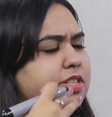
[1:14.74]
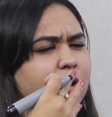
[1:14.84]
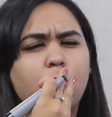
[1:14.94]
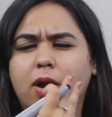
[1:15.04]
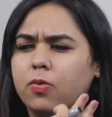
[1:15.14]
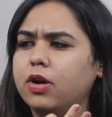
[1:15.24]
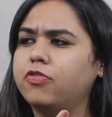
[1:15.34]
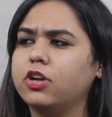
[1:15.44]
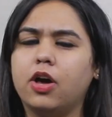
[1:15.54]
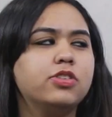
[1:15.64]
say one word
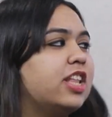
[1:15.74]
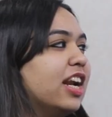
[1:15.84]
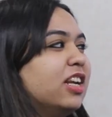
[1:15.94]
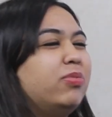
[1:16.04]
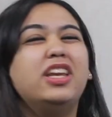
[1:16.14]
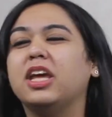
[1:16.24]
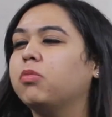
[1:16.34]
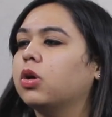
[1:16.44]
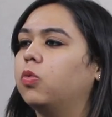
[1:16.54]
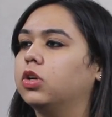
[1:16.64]
for noun, that will be
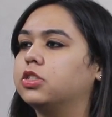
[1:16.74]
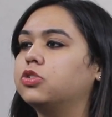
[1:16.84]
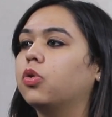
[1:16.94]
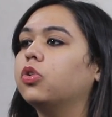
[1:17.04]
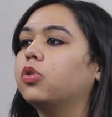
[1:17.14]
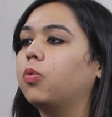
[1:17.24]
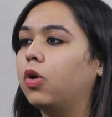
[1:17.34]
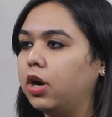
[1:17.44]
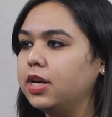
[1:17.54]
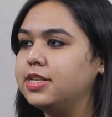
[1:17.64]
naming words. So the
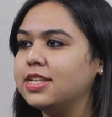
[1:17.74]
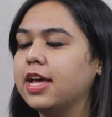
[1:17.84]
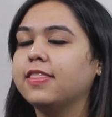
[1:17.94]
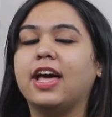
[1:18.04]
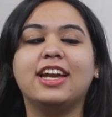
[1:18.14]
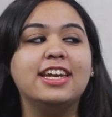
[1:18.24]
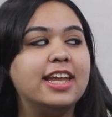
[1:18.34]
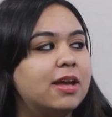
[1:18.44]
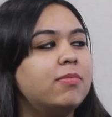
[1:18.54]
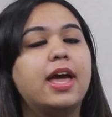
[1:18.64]
words that
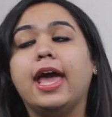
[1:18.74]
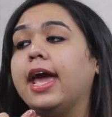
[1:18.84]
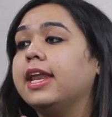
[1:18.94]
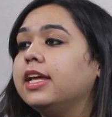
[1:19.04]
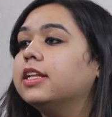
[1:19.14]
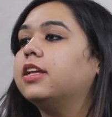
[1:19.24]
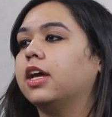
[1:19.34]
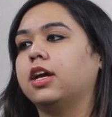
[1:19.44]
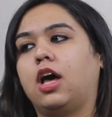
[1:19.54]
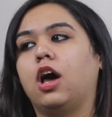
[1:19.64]
name
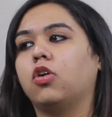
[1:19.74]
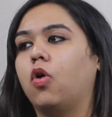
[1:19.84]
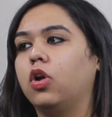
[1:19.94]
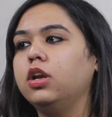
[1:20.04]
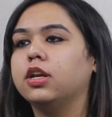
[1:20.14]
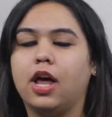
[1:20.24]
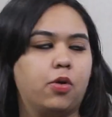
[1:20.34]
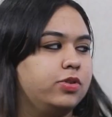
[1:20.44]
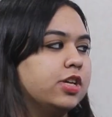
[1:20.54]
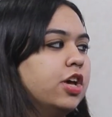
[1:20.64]
anything are called
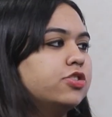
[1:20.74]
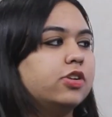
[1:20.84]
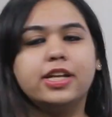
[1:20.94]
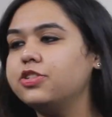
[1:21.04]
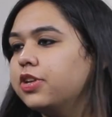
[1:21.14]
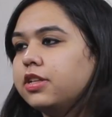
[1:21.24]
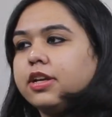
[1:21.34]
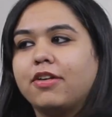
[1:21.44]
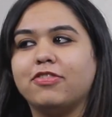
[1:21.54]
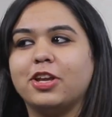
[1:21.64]
nouns. So let's read
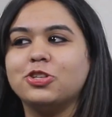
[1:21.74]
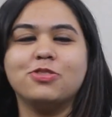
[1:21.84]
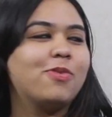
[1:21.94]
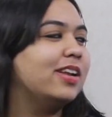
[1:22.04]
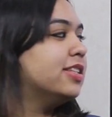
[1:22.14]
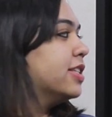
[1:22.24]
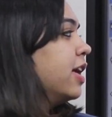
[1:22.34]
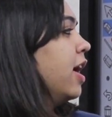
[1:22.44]
the definition once.